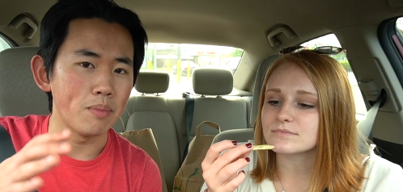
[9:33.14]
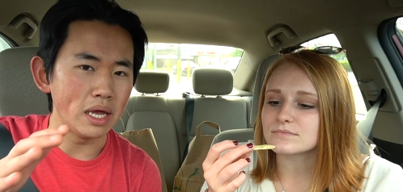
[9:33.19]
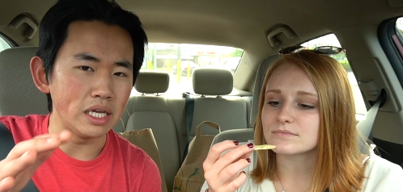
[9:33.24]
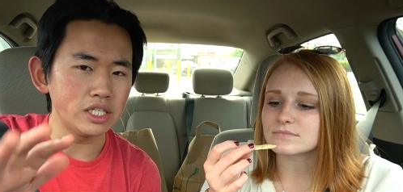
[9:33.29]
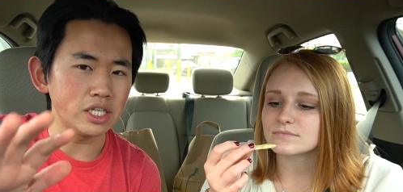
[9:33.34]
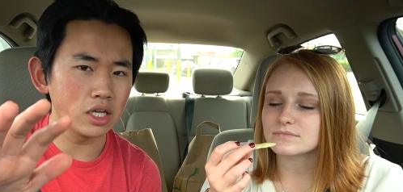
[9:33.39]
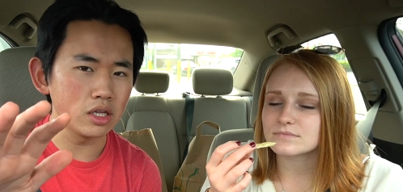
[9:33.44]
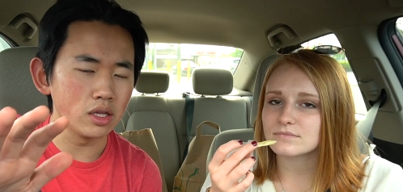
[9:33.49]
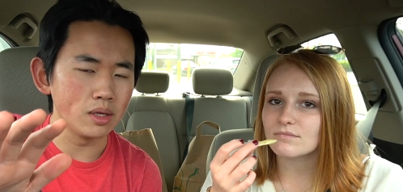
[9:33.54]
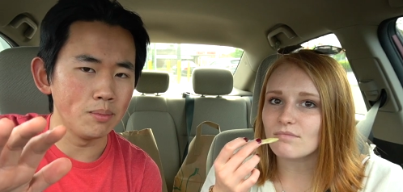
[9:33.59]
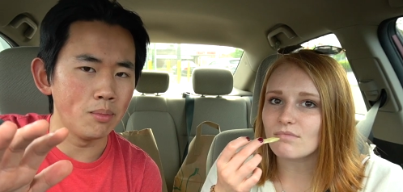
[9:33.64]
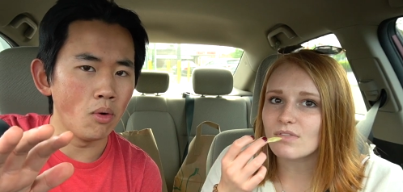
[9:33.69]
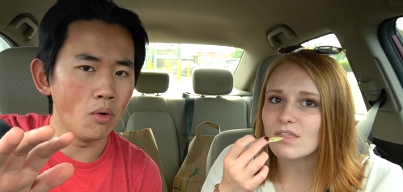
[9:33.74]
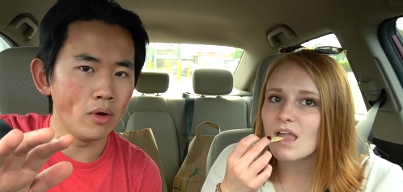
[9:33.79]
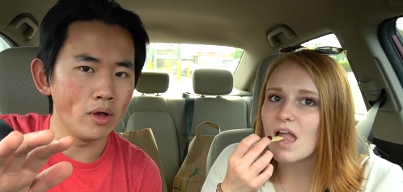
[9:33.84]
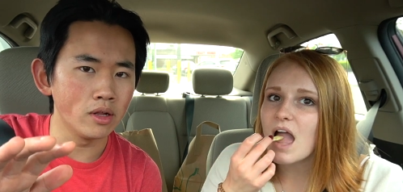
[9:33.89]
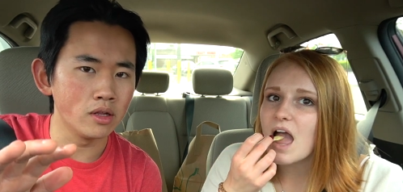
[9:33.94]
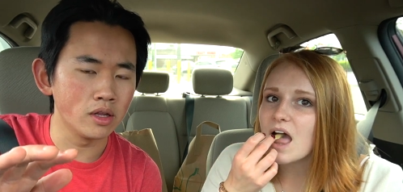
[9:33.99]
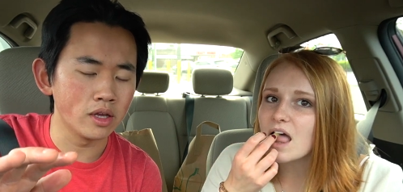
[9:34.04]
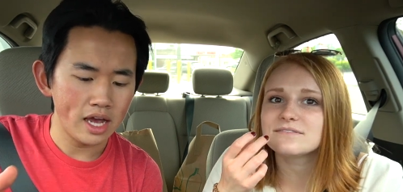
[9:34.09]
Speaker 1: basically
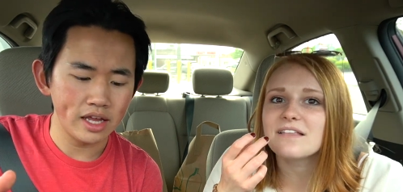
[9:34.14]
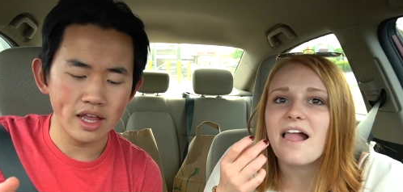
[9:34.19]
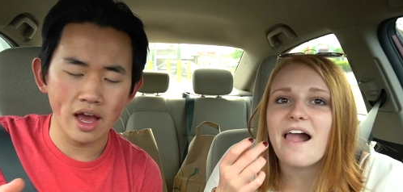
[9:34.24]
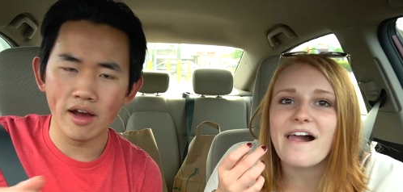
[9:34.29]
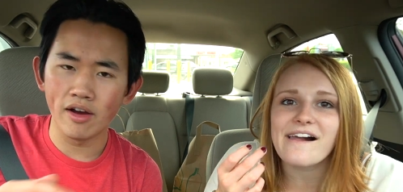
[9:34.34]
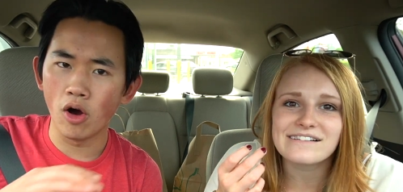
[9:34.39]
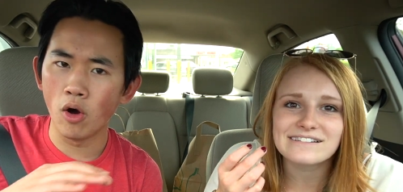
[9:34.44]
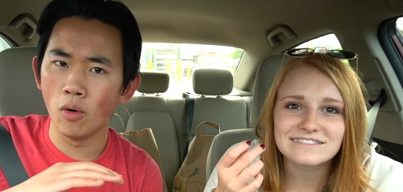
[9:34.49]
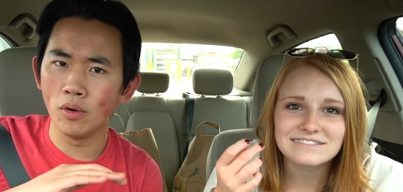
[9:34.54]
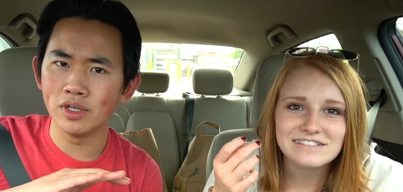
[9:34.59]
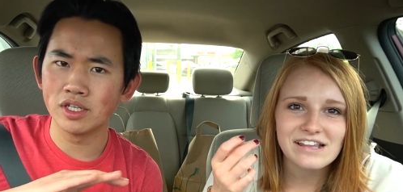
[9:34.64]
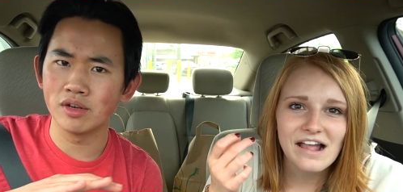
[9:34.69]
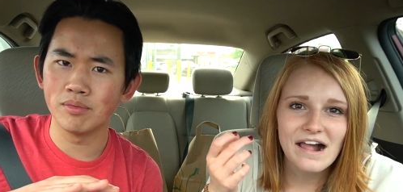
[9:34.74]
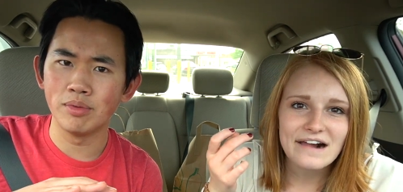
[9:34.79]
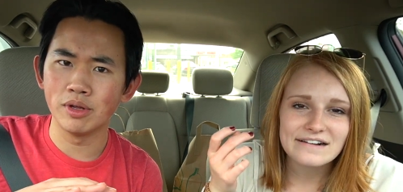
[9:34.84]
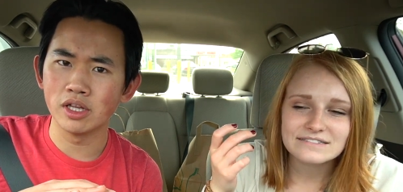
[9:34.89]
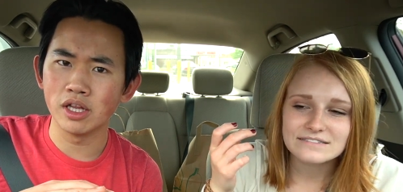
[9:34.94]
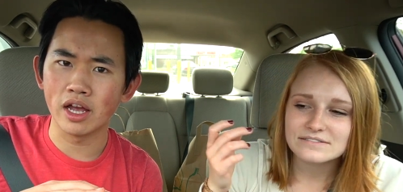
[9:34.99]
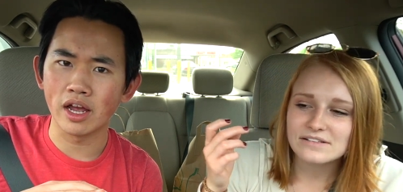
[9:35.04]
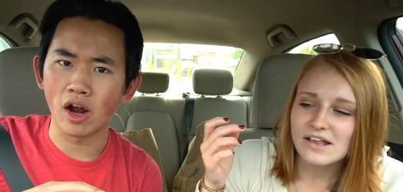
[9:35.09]
boiling. And I always have
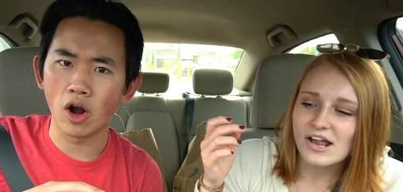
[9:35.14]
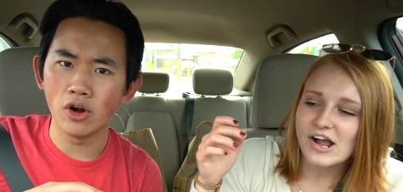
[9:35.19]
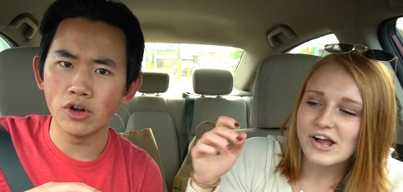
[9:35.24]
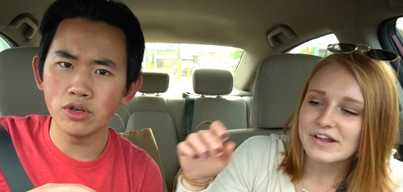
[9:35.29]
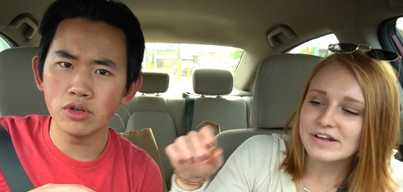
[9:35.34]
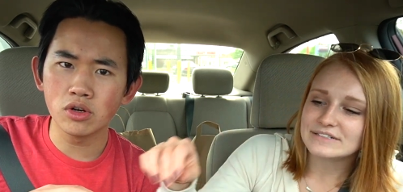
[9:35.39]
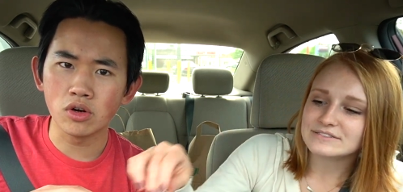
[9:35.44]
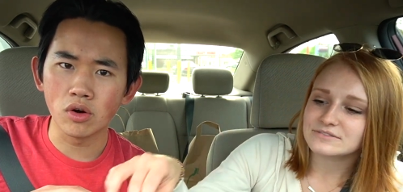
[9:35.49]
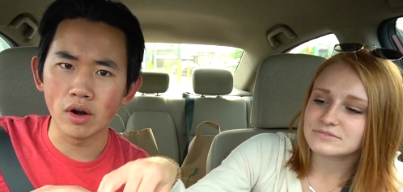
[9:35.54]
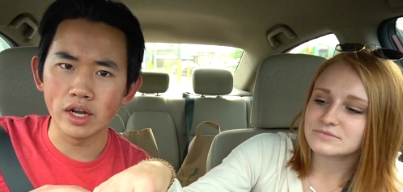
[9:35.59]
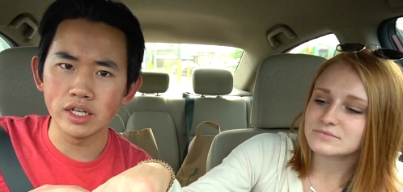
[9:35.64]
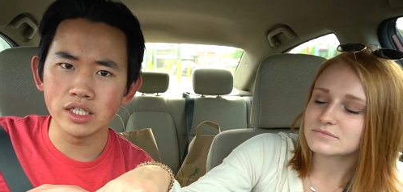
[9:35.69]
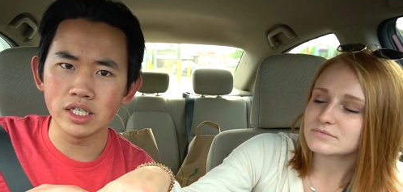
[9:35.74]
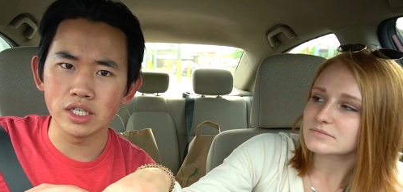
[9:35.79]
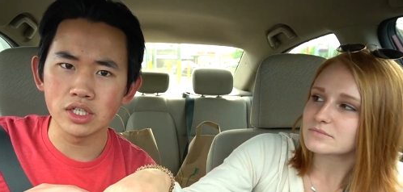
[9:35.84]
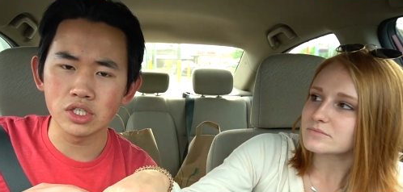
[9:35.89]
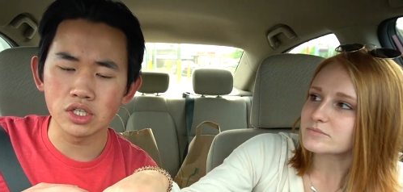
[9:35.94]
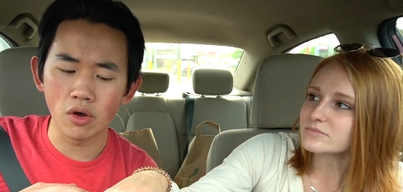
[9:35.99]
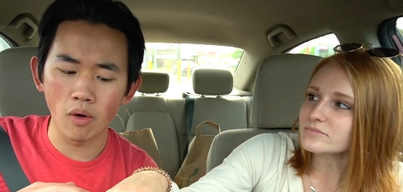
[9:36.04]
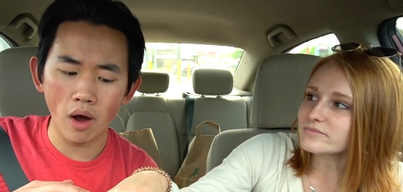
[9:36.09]
been like, "Are you crazy?
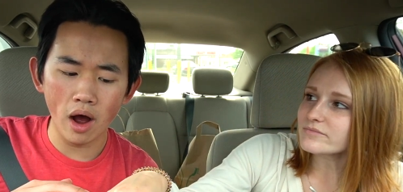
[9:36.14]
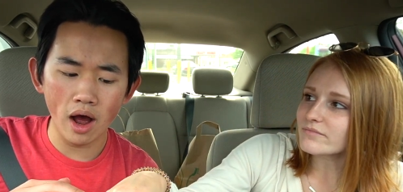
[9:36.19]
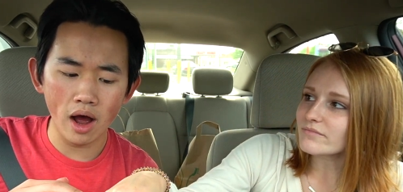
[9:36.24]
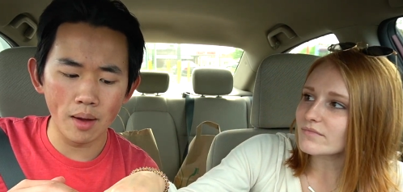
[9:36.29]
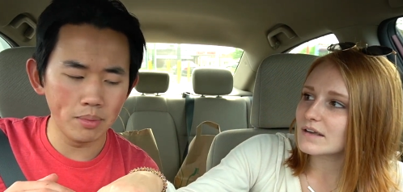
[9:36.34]
It's so hot."